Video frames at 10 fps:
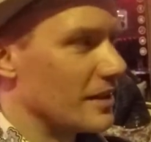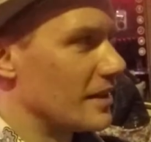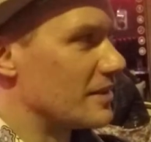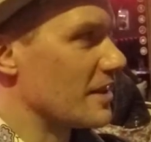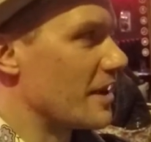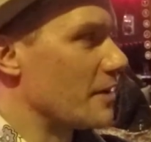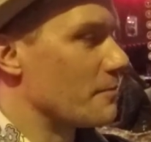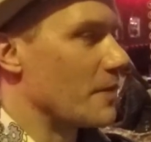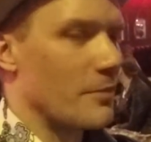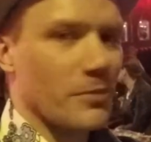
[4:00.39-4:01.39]
It's a
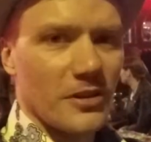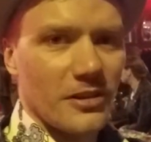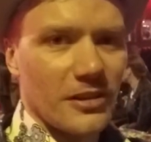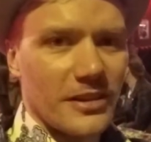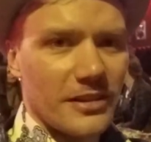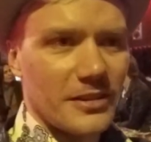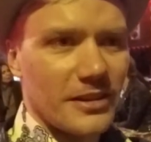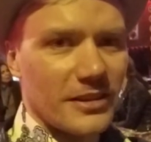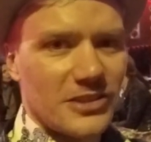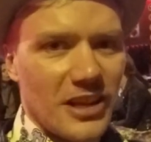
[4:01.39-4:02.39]

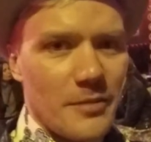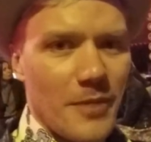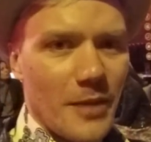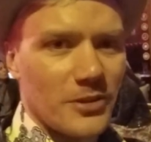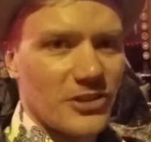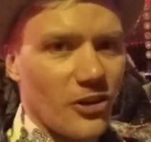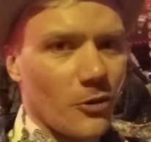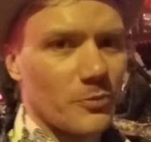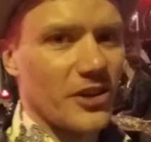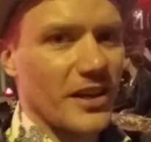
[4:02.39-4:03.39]
chili maple
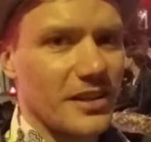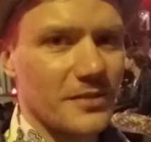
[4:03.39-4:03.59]
syrup drink.